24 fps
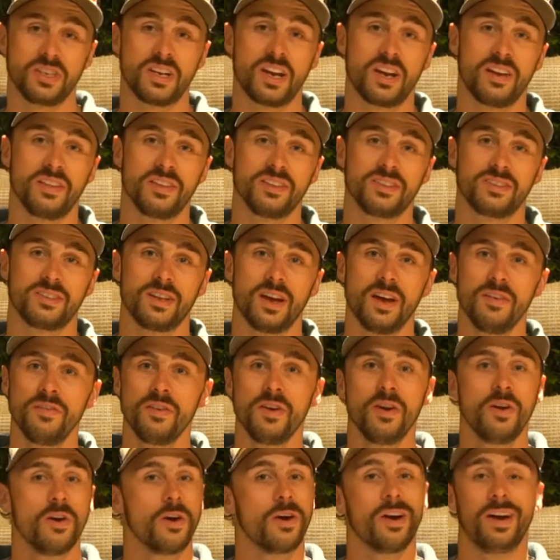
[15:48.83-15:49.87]
in any of this
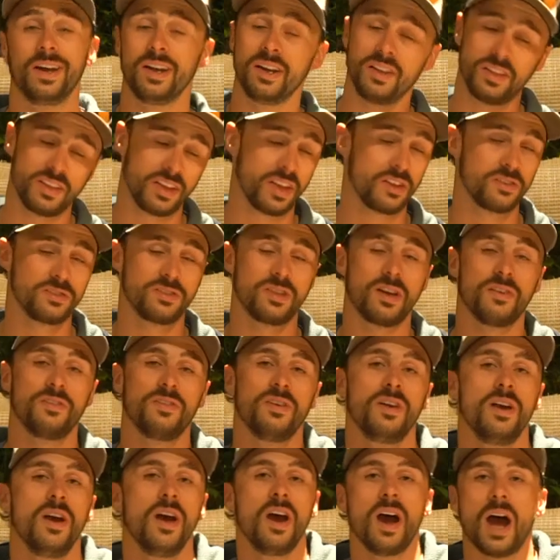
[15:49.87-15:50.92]
stuff or any of the other
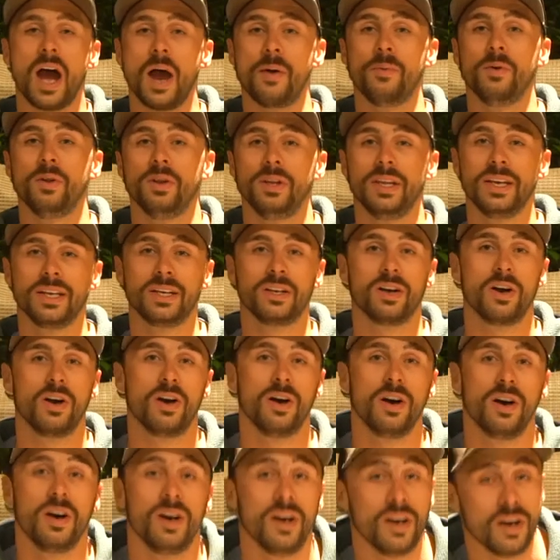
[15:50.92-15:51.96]
stuff, I will link
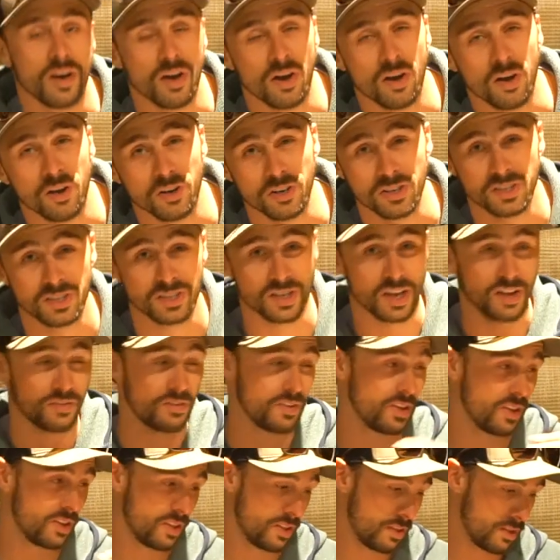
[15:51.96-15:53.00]
our
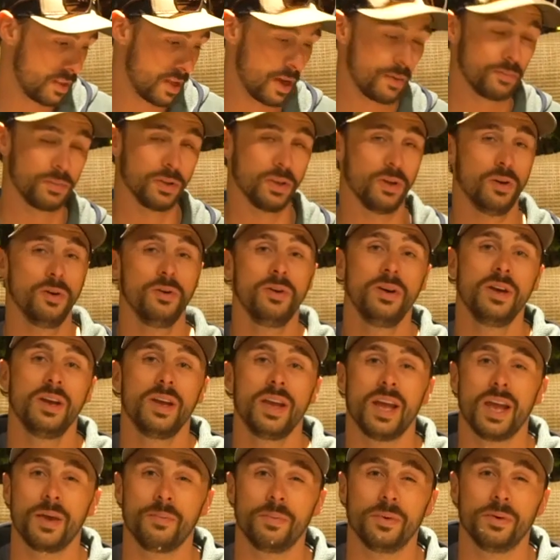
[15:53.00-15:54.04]
stuff in down below,
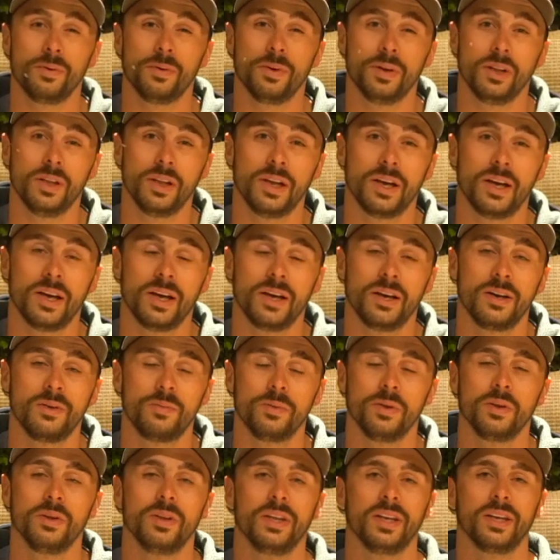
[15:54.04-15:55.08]
and
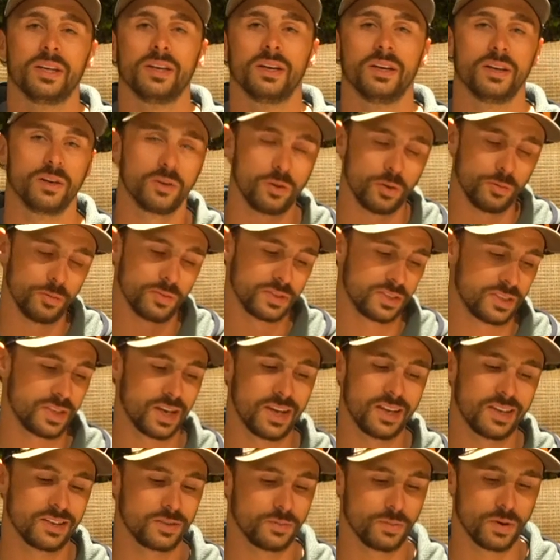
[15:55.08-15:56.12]
we'll link Okuma's
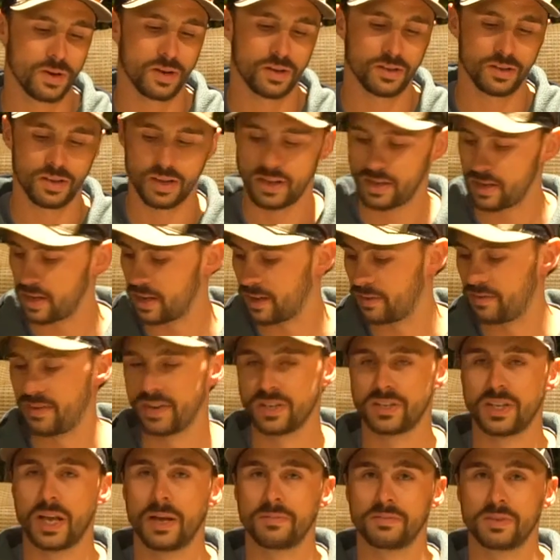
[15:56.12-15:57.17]
site as well, and
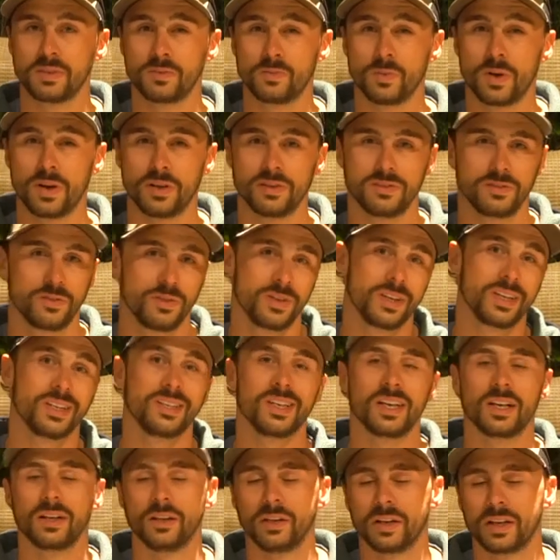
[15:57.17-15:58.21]
Fishlab's as well, so you can
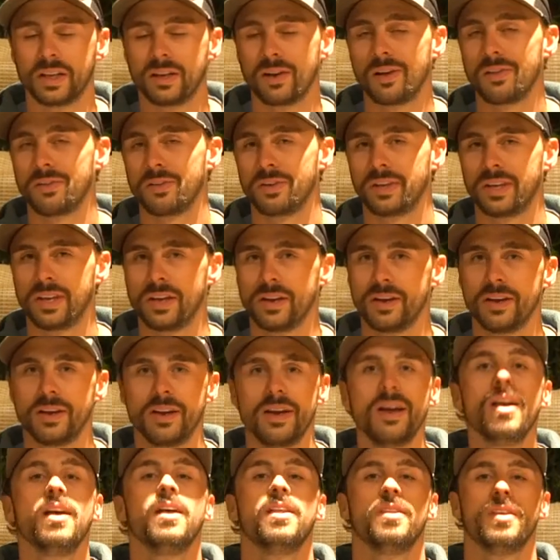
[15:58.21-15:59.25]
take a look at all their gear.
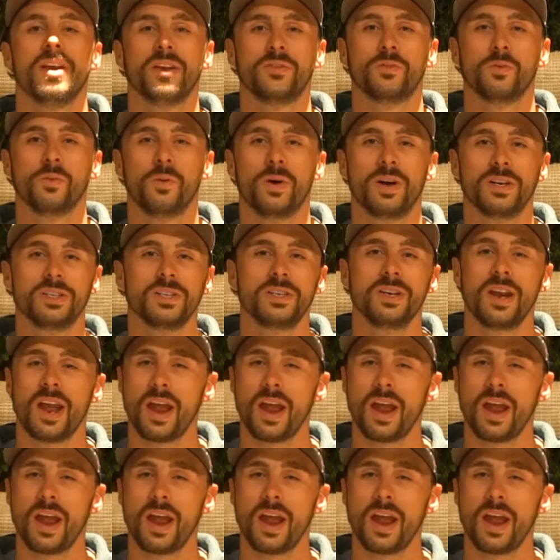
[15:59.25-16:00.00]
Thanks for watching,